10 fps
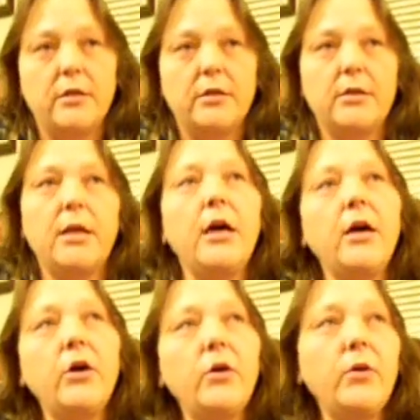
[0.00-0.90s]
So,
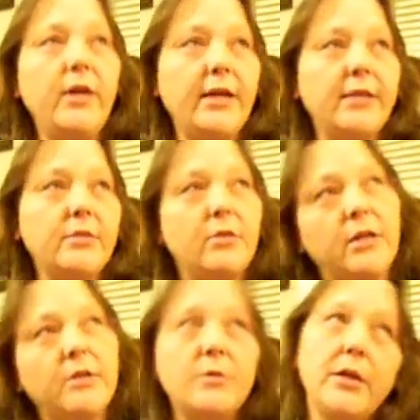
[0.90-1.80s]
what else? What
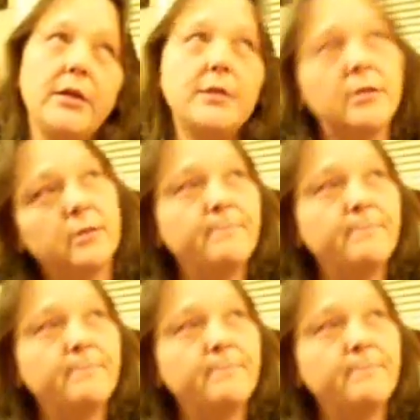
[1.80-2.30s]
else? What else?